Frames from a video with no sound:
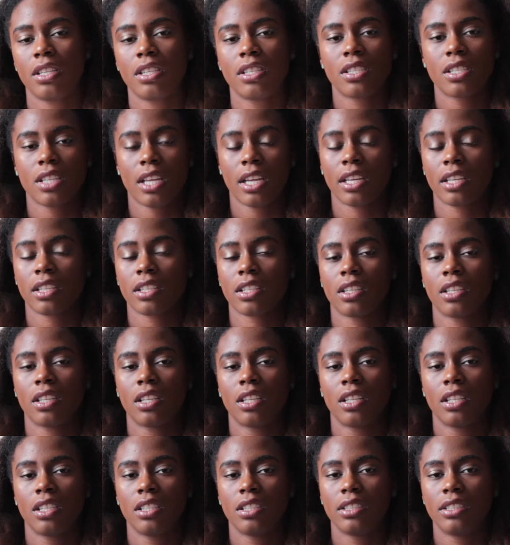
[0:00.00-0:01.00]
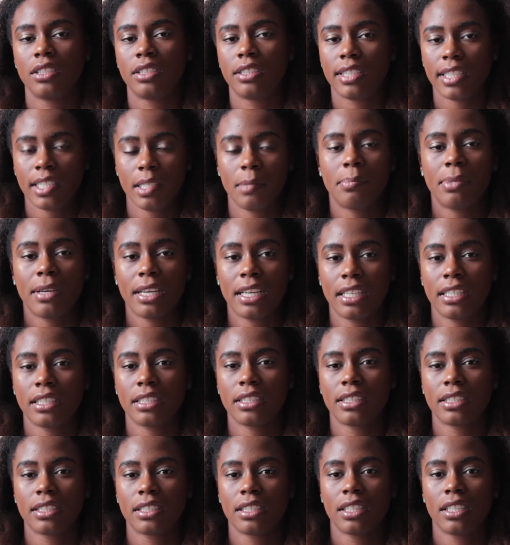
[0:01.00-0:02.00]
It is like the
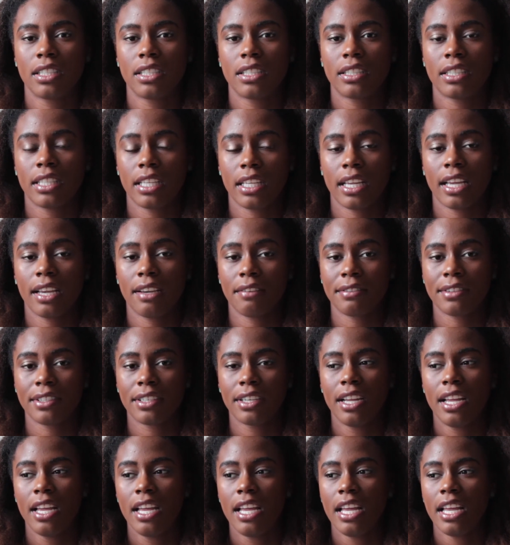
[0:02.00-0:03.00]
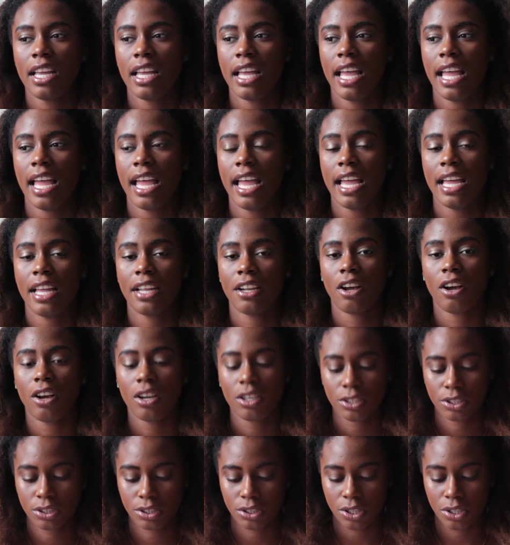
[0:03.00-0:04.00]
best thing ever. And
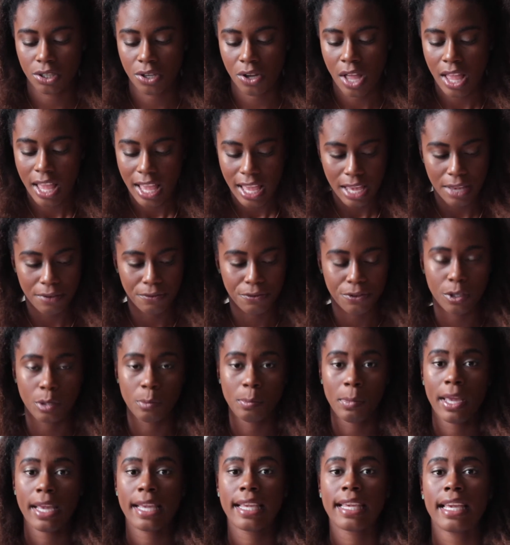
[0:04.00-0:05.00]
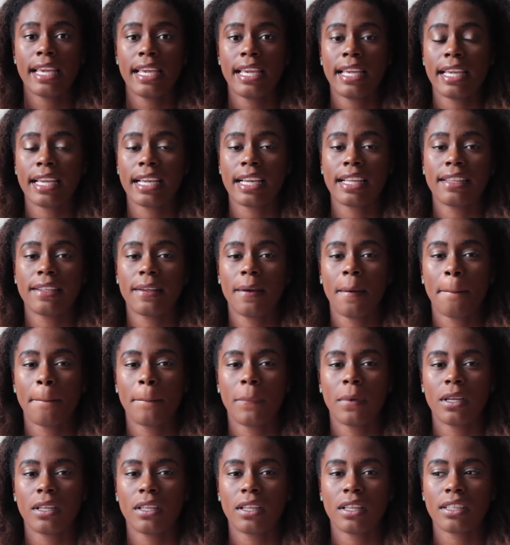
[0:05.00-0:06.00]
also, if you're making
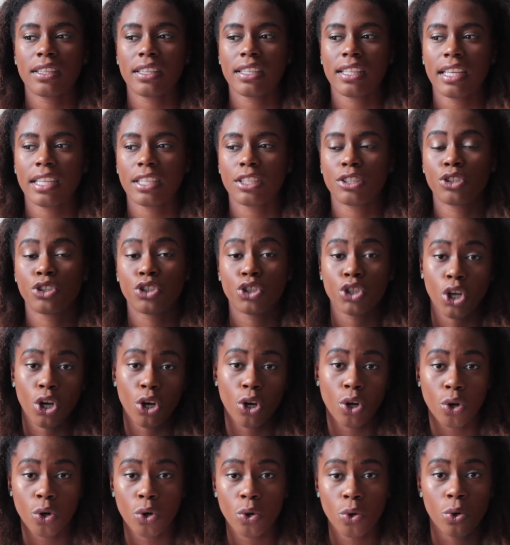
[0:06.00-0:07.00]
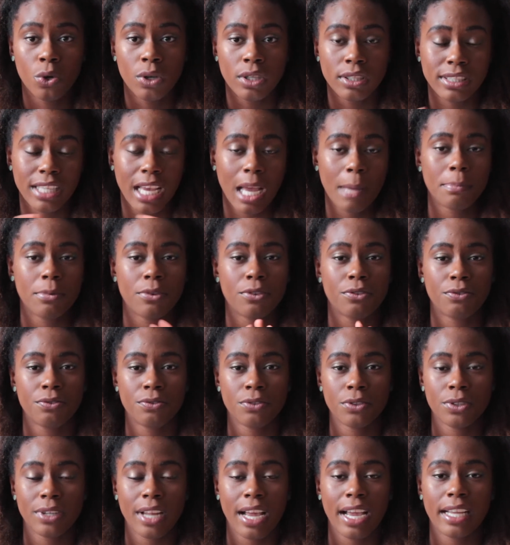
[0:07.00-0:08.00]
like dough type of
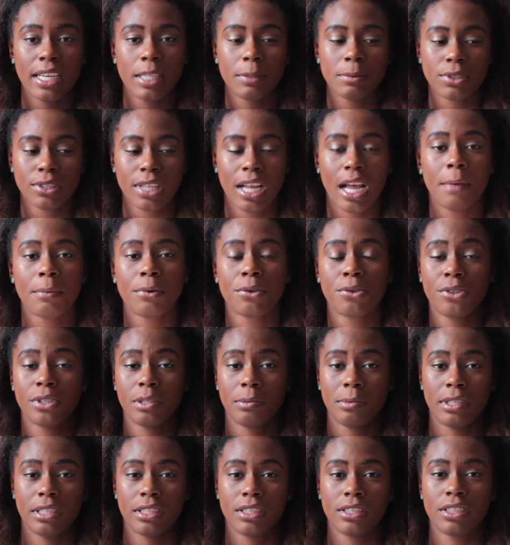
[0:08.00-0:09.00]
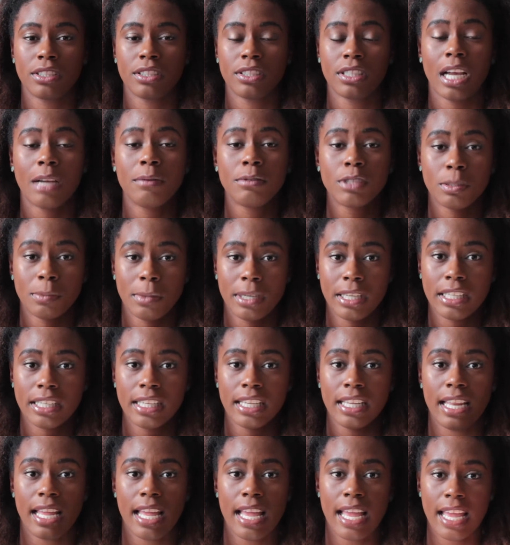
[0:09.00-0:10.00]
food items, so I'm Caribbean, so I'm
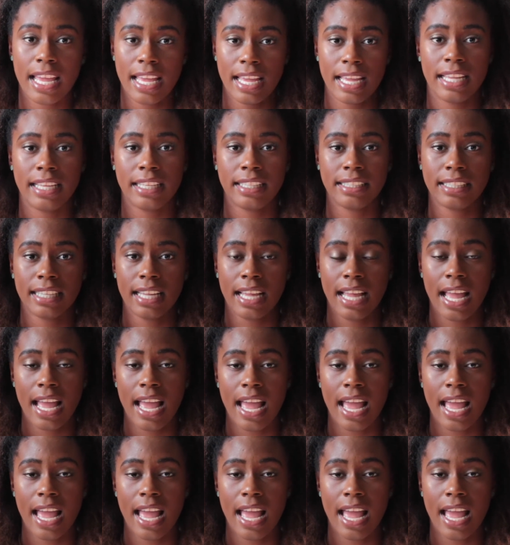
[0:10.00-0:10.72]
Jamaican, and